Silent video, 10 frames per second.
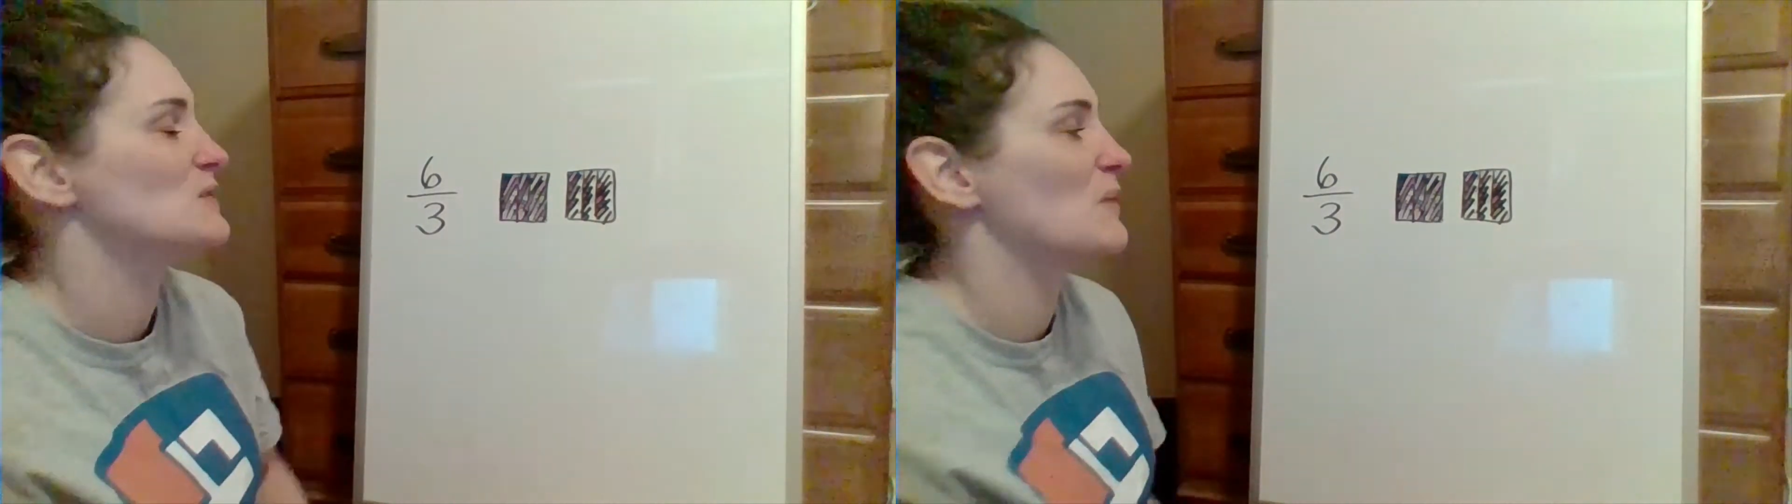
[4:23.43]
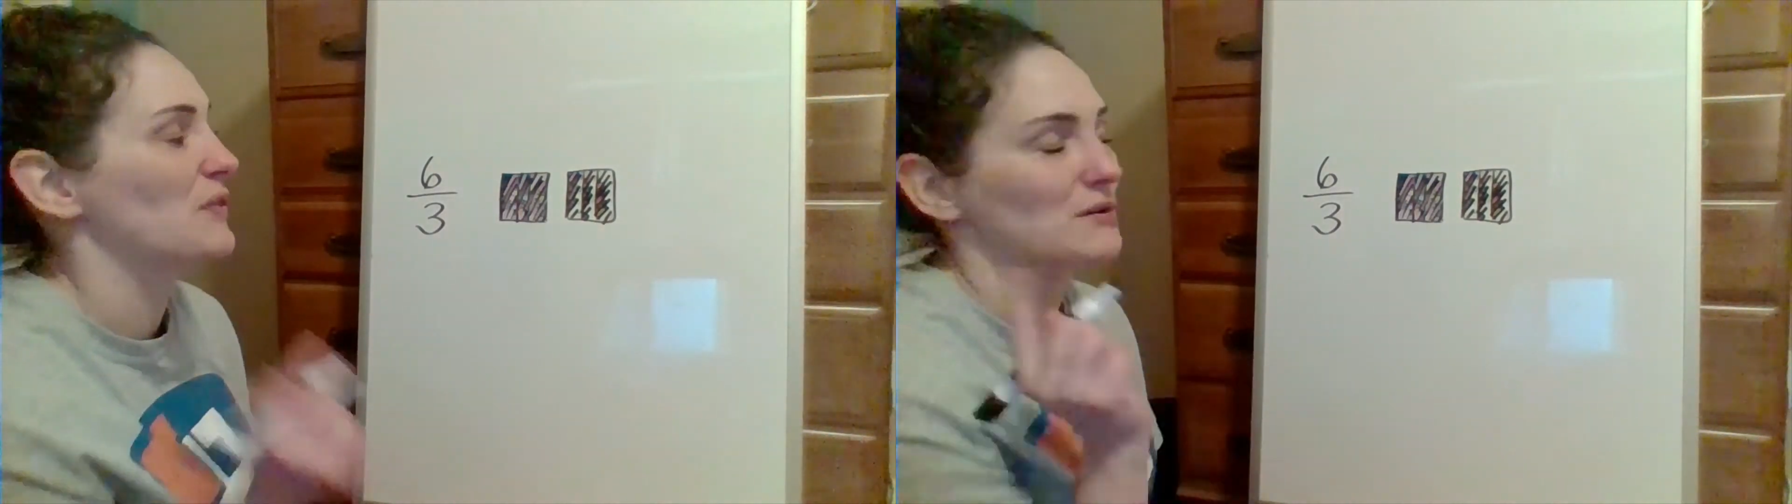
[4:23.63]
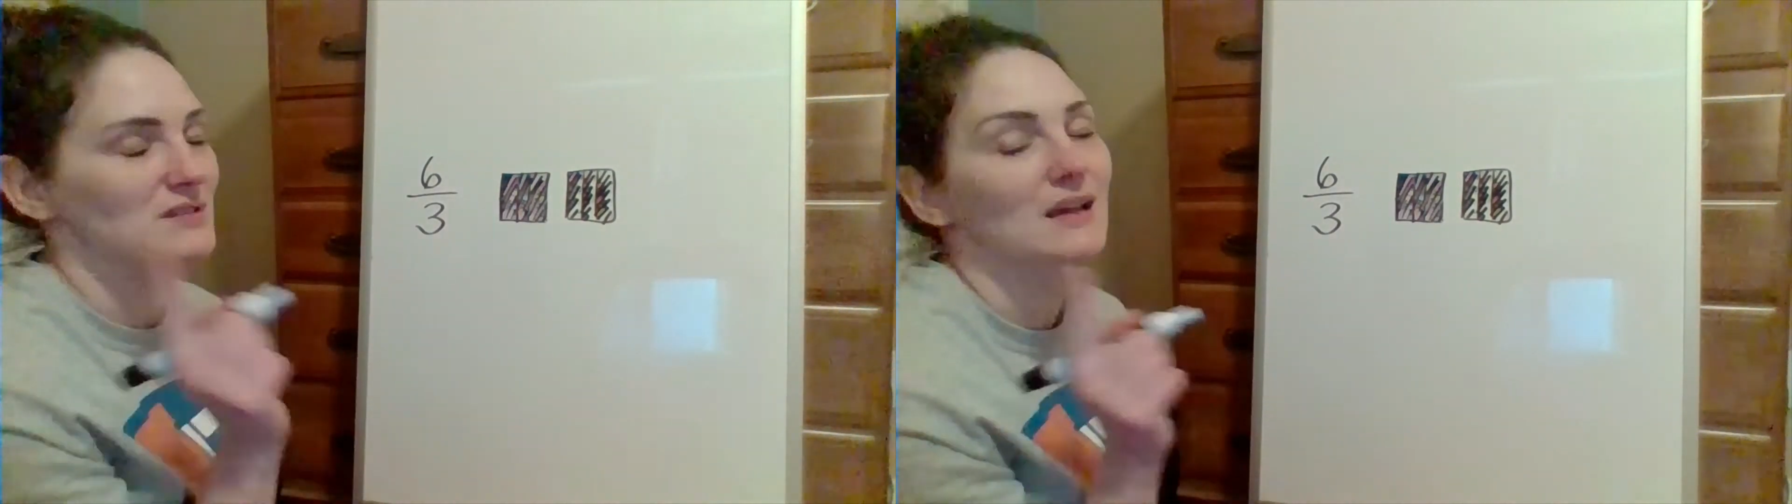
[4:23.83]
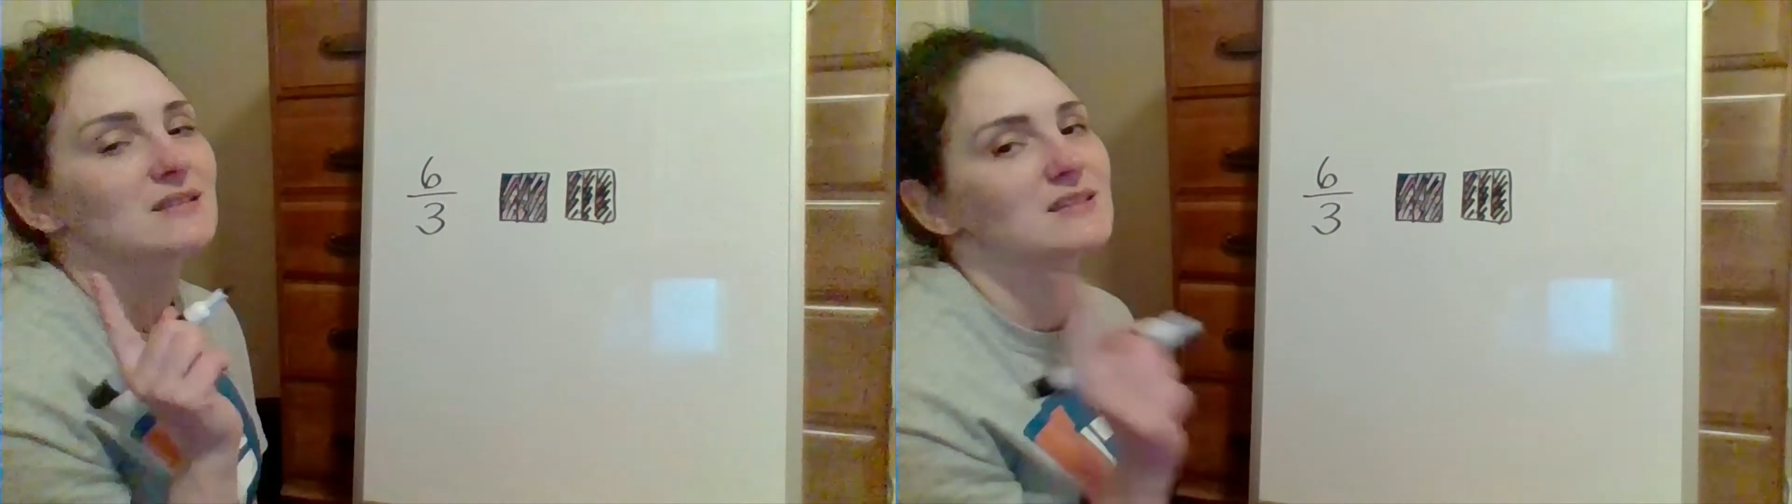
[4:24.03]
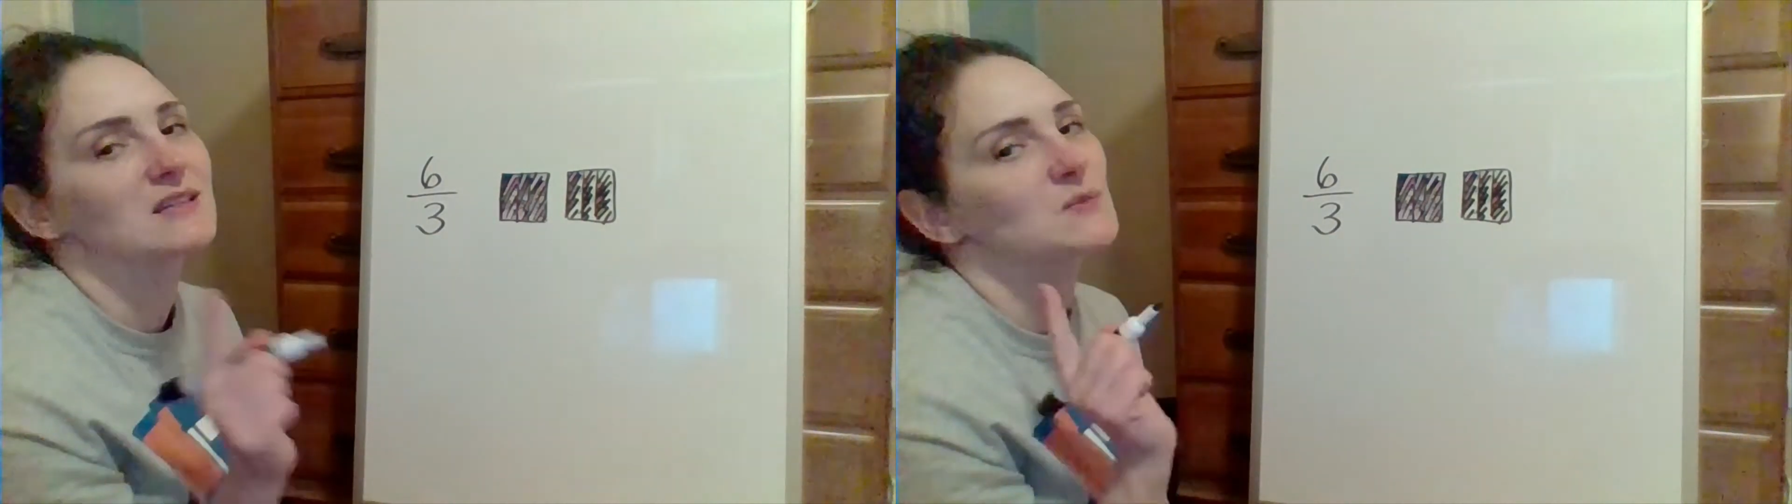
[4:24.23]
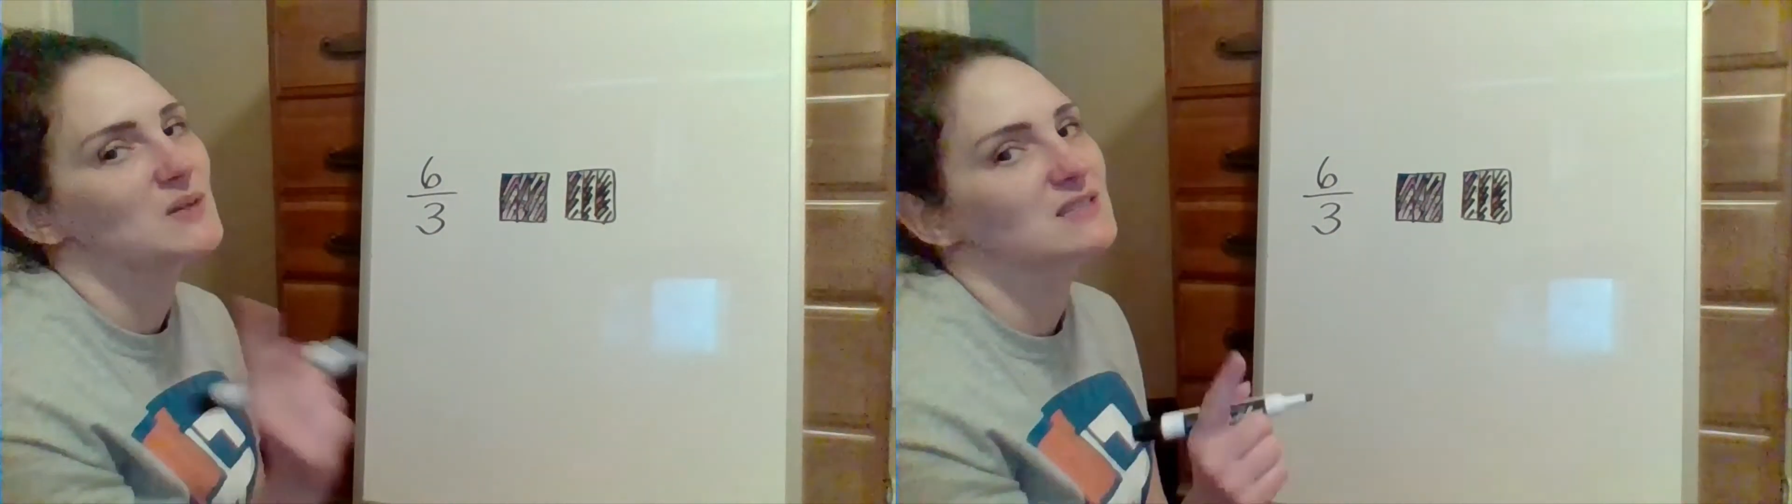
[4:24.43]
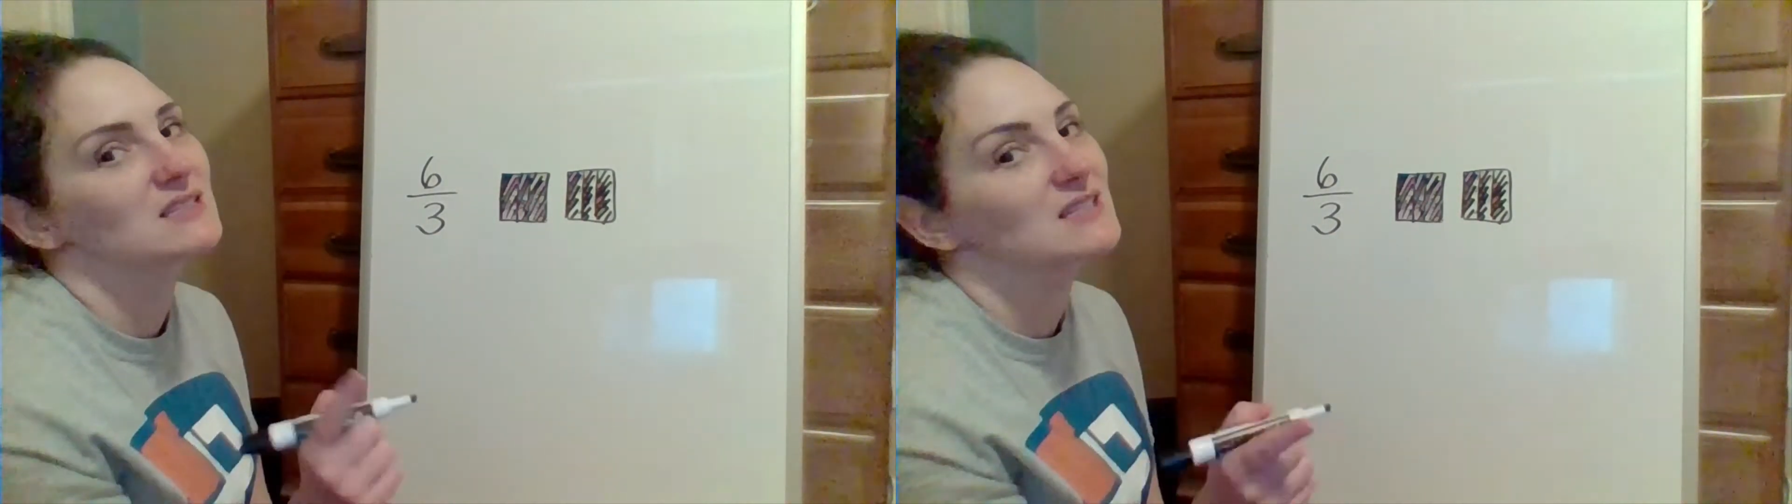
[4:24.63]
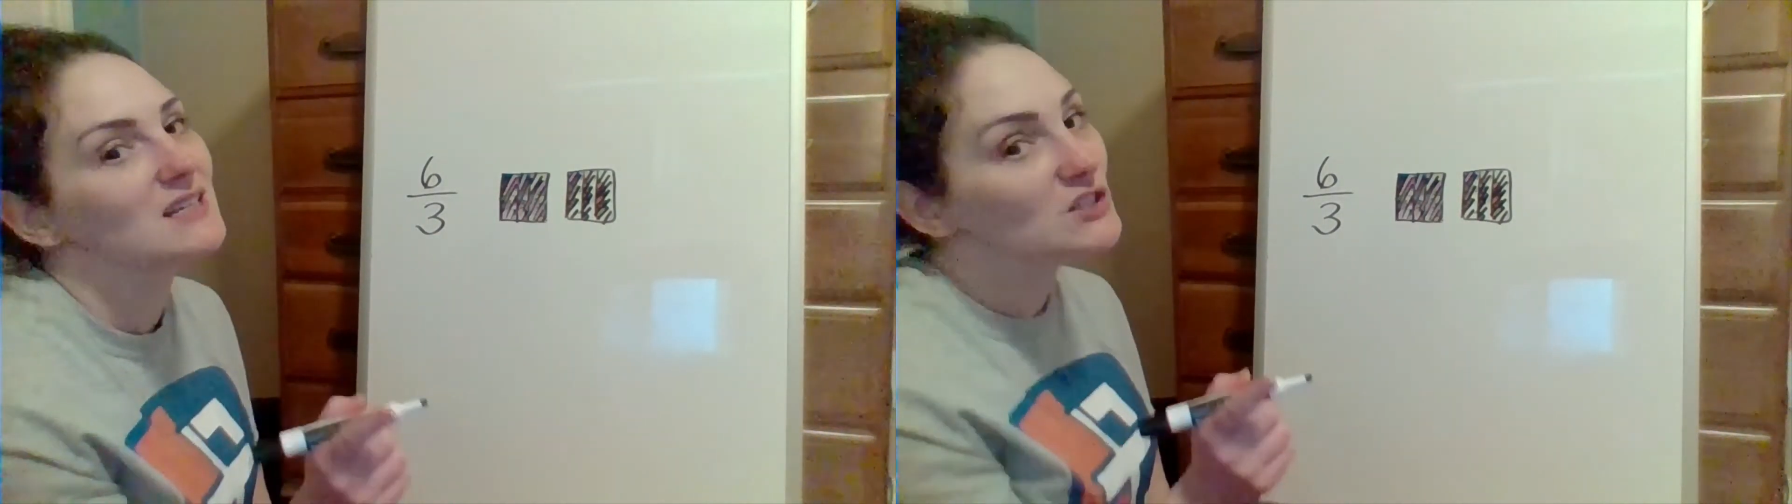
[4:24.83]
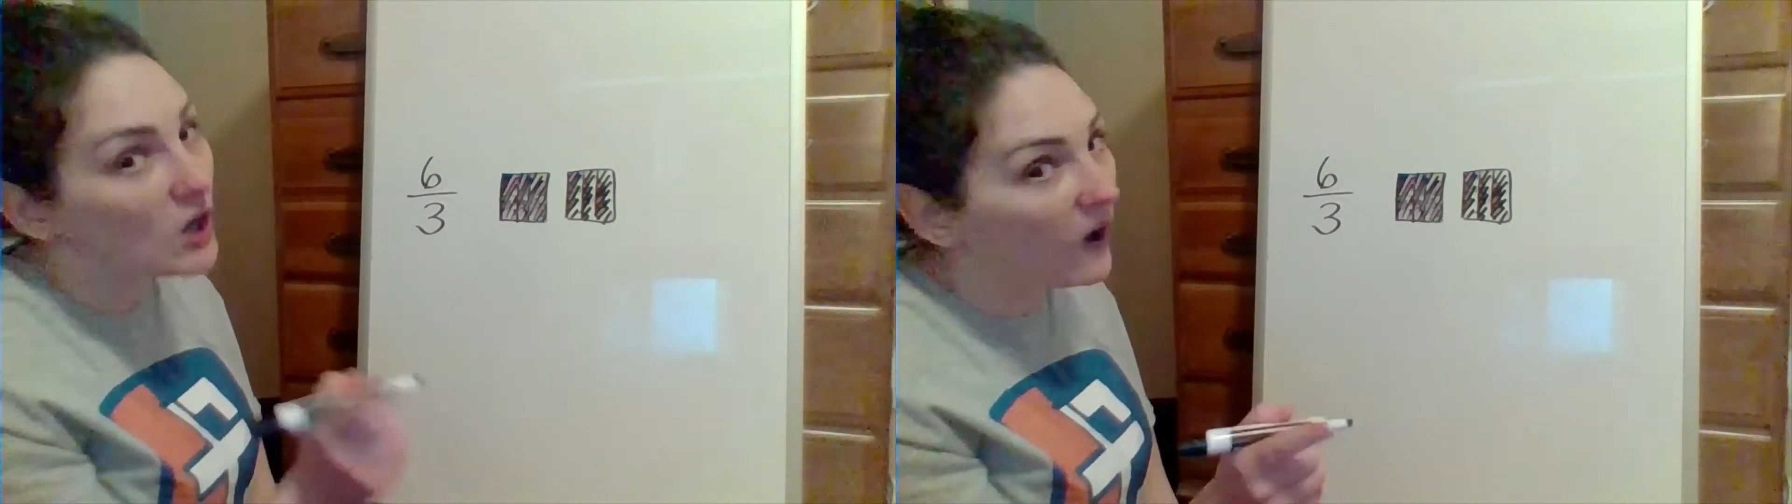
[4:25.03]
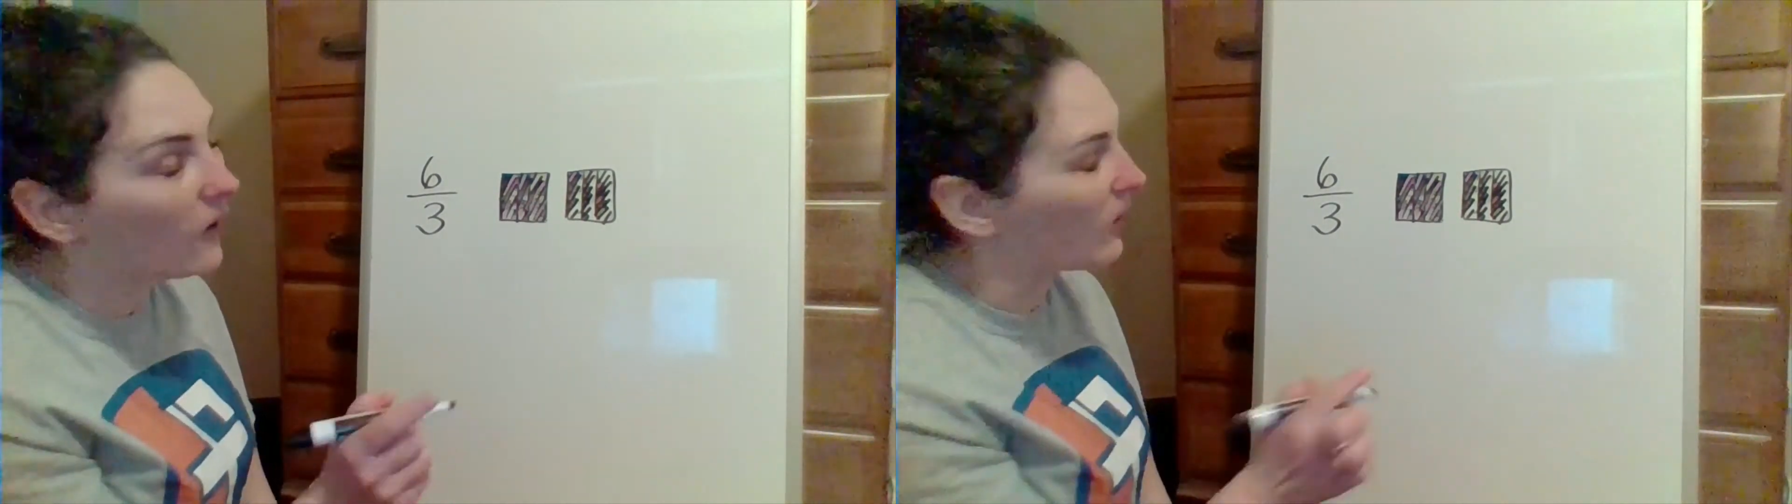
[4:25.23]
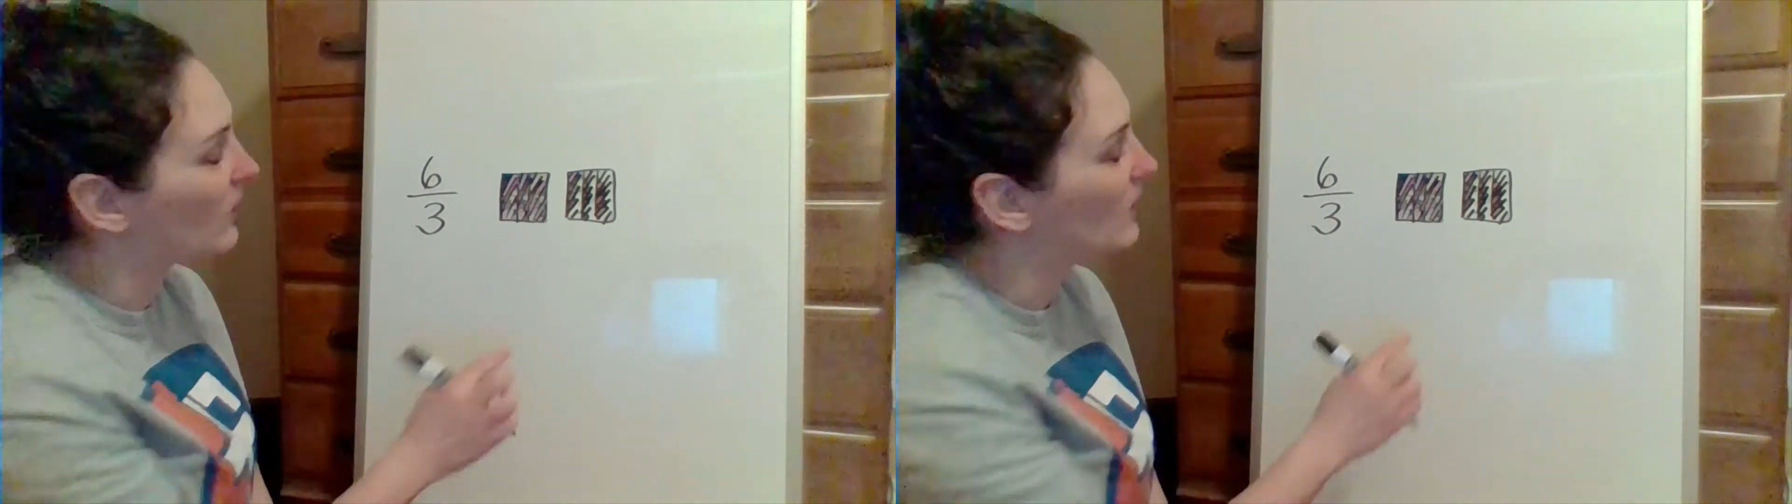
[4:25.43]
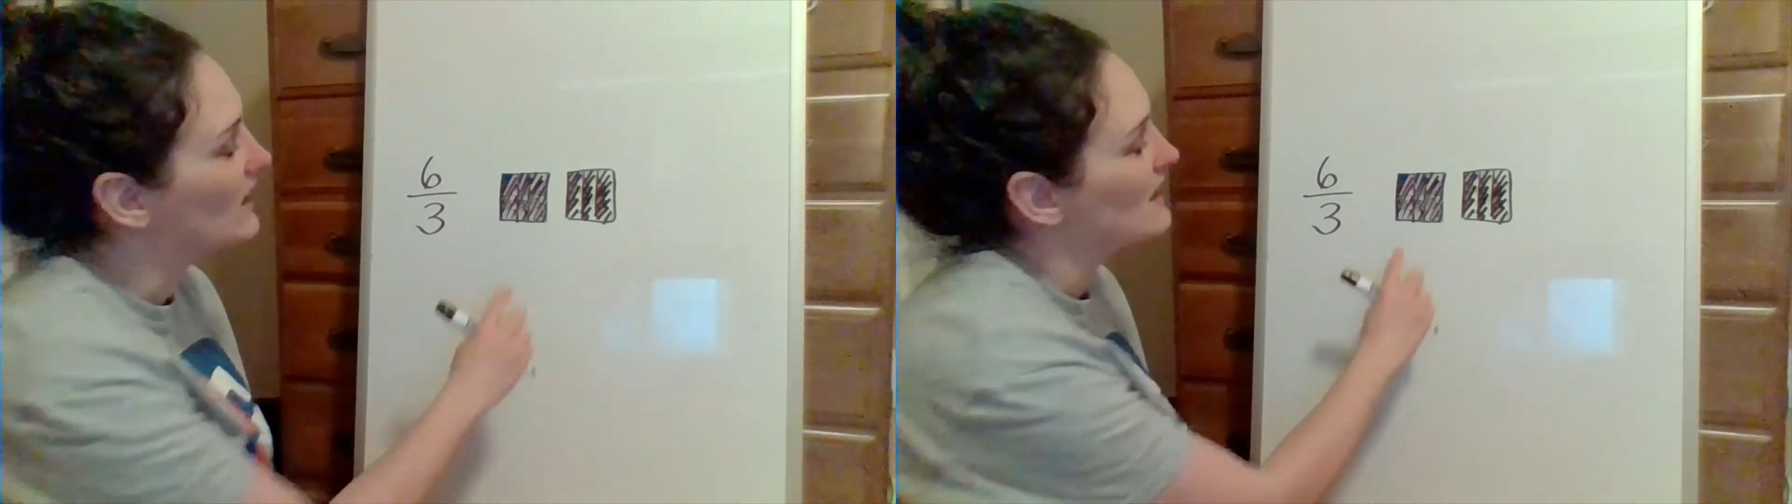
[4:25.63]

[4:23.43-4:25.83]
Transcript: but there's not 6 pieces in each whole.